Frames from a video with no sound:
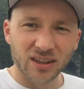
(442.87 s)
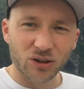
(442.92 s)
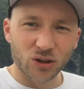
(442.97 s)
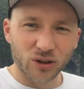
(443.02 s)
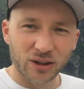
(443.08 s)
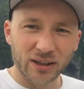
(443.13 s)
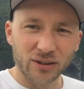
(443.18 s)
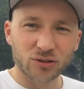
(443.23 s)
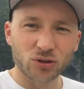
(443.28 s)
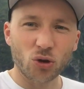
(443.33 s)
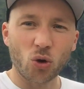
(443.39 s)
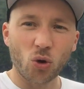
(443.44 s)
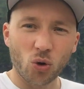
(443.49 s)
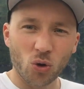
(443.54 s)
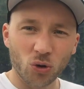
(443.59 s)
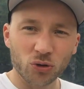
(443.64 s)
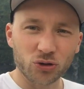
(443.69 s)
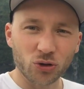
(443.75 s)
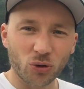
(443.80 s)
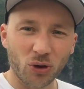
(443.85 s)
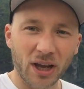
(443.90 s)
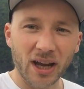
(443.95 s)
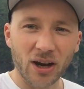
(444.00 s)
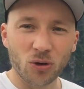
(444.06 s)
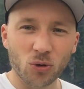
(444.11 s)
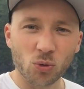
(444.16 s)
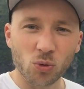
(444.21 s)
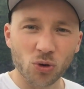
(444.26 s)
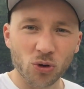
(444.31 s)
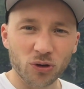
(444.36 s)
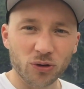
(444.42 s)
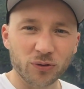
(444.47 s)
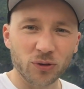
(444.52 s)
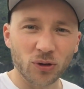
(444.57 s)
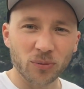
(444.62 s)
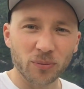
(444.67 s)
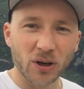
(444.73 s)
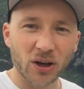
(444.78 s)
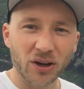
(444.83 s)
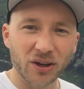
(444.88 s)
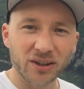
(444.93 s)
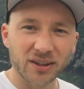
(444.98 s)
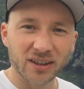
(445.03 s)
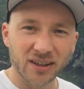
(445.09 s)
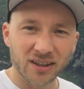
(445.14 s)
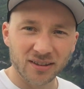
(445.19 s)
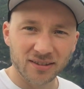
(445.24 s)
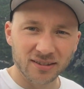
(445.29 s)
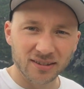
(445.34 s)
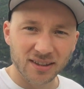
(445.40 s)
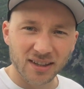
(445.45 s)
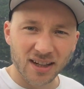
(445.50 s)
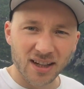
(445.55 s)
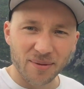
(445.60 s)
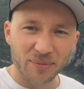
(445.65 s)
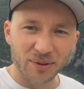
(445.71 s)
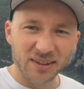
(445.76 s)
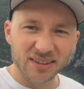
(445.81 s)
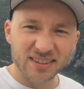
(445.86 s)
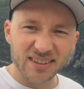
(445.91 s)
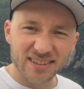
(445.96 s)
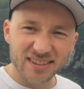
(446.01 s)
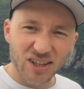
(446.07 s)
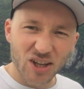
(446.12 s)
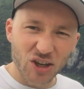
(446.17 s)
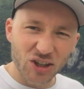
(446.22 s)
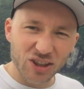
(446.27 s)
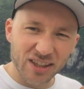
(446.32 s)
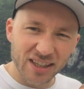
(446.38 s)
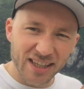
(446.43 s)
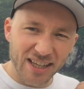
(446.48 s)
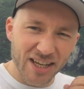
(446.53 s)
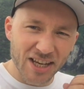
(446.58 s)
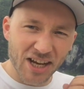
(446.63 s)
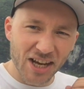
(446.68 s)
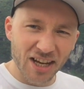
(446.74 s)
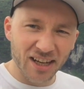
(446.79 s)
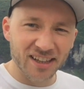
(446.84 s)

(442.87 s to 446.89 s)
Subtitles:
You can also hear a waterfall behind here. This is like the